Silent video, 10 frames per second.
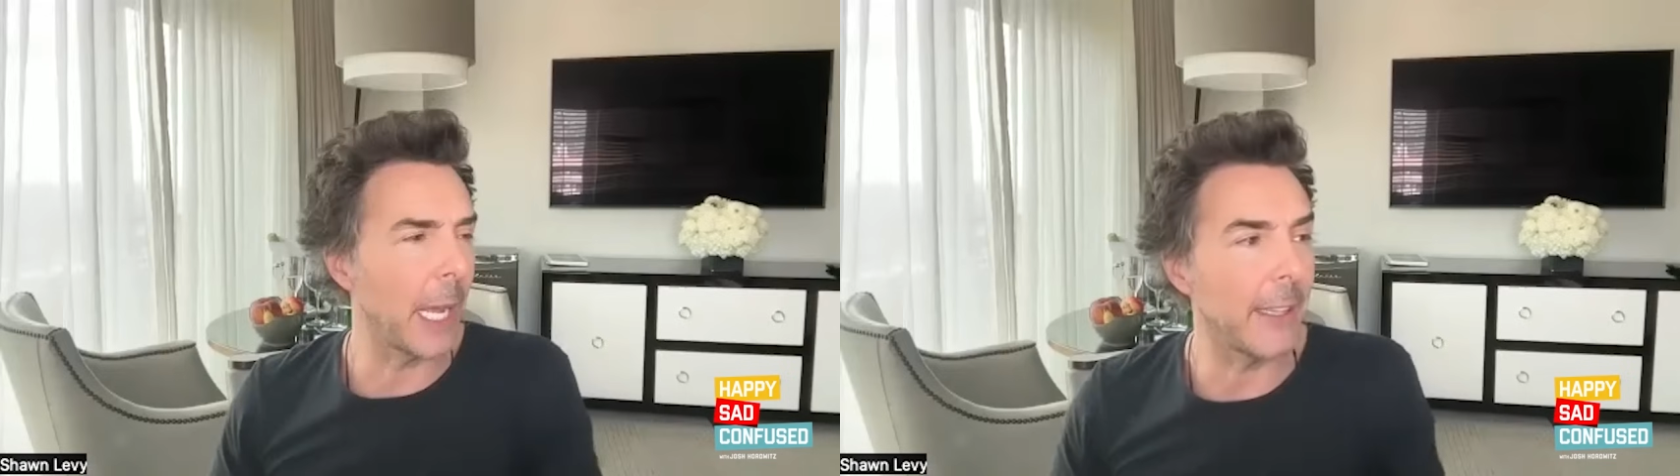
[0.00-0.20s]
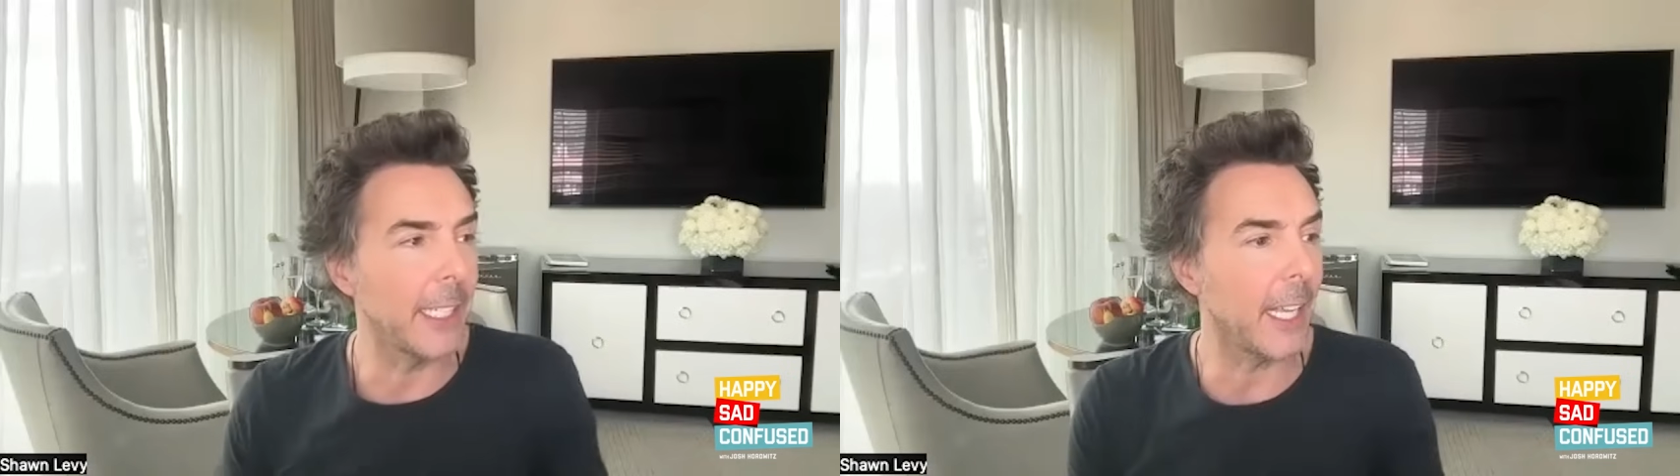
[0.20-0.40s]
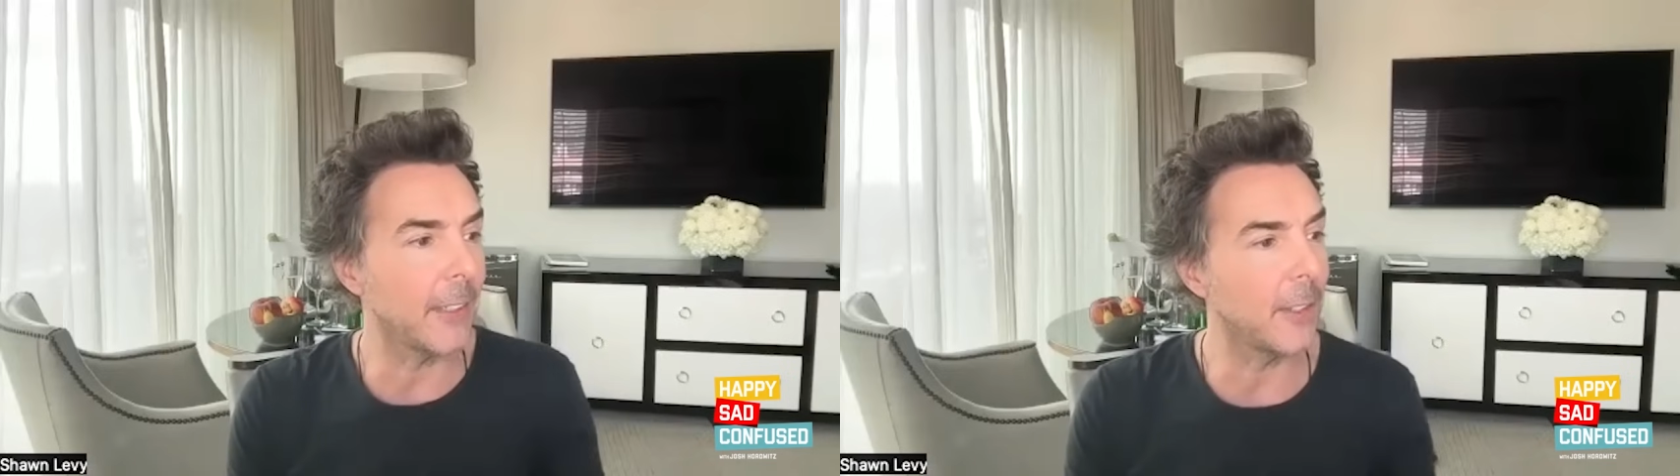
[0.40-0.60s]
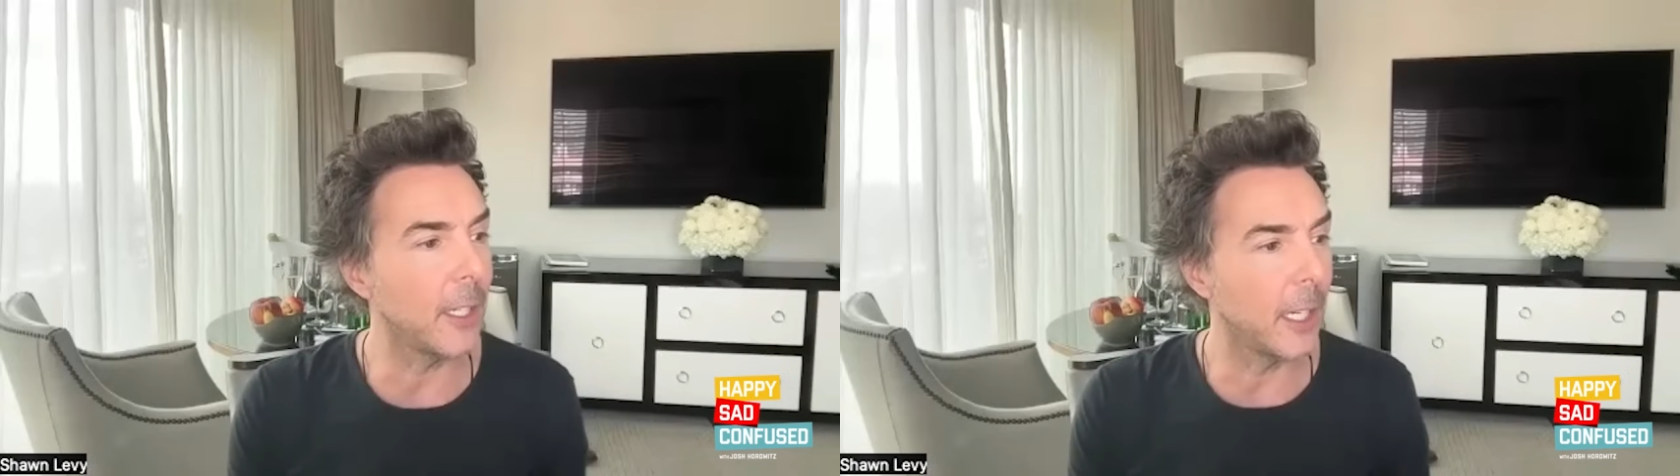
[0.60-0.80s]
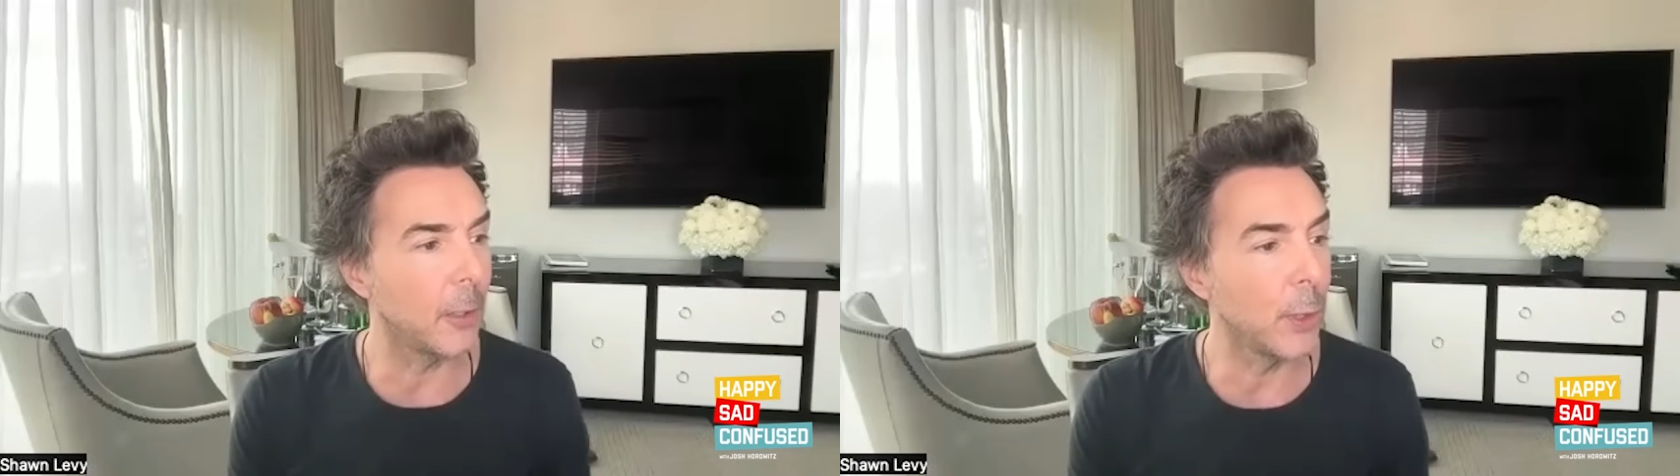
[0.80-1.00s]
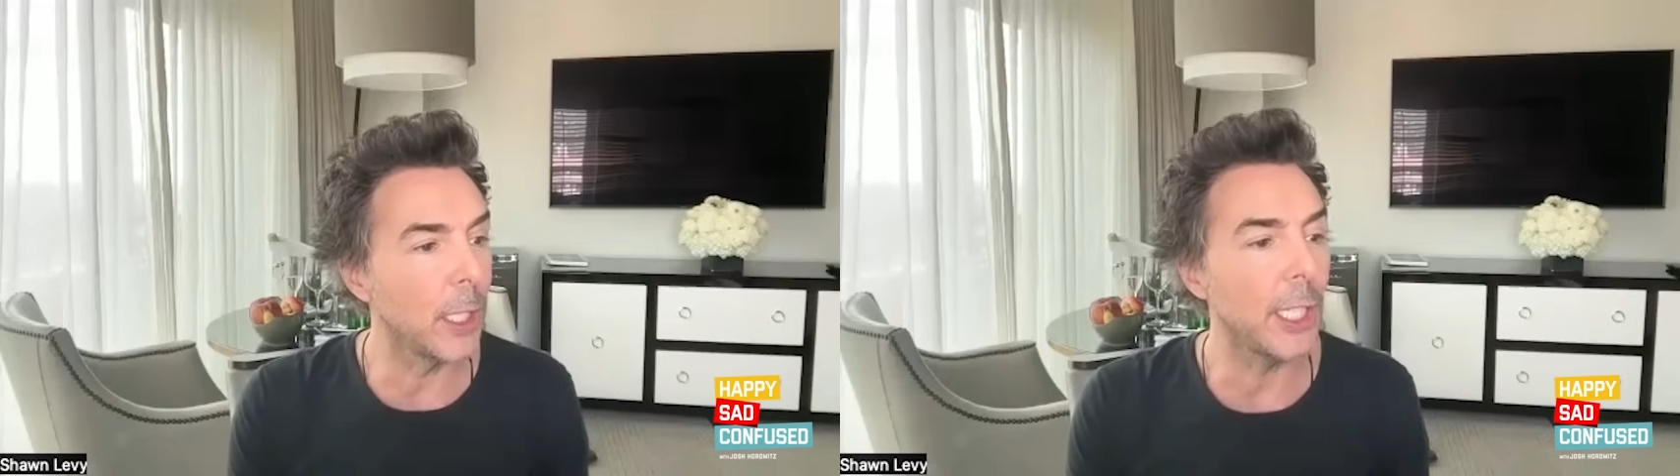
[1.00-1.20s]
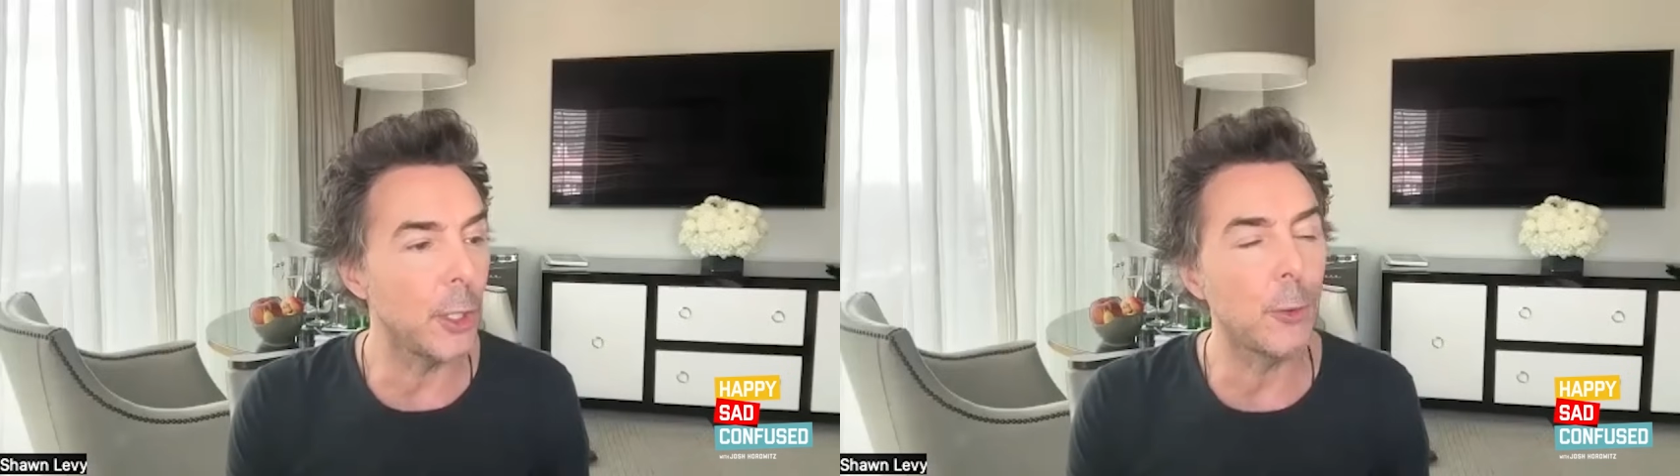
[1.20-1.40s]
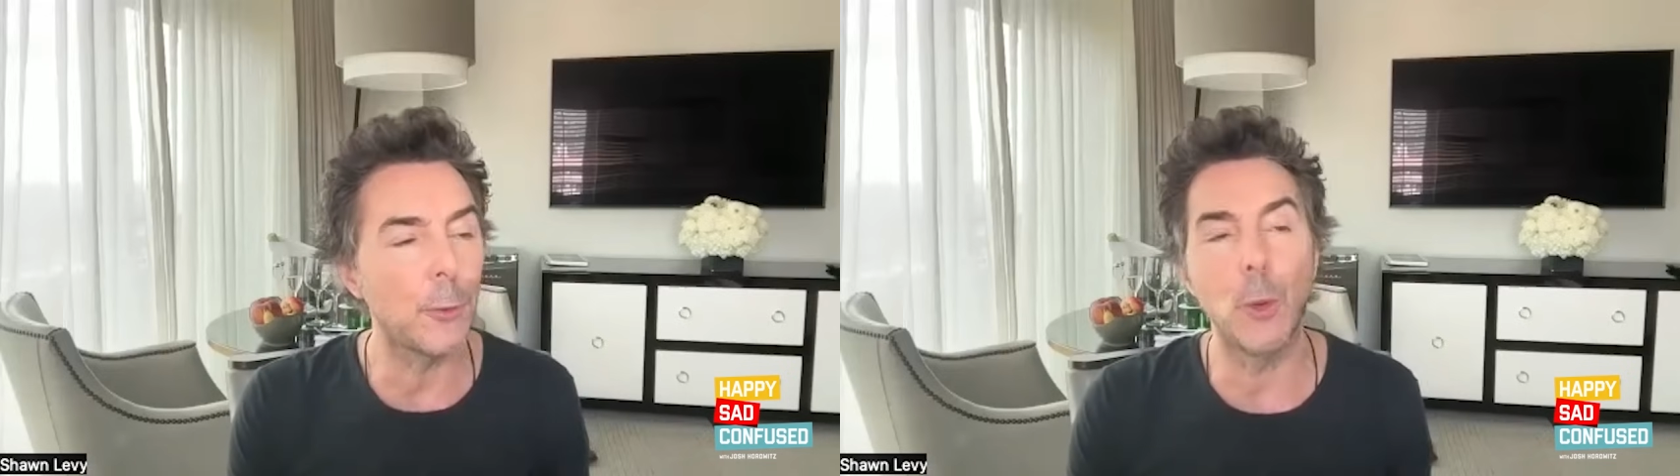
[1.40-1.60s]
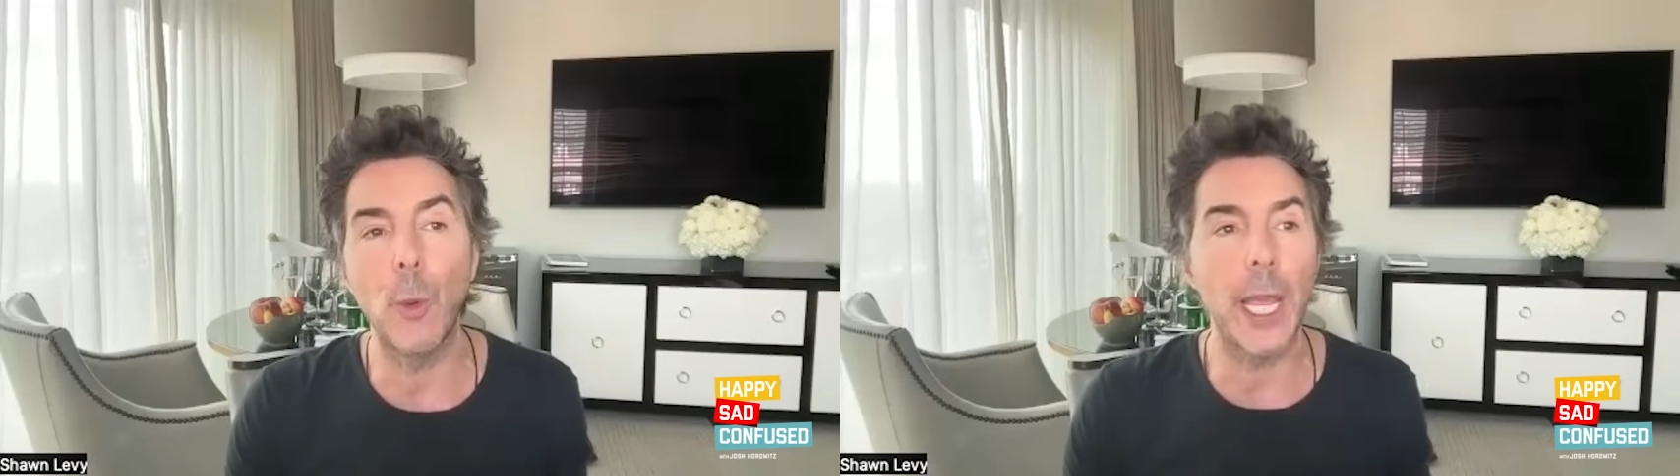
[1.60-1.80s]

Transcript: I think that's a, a really useful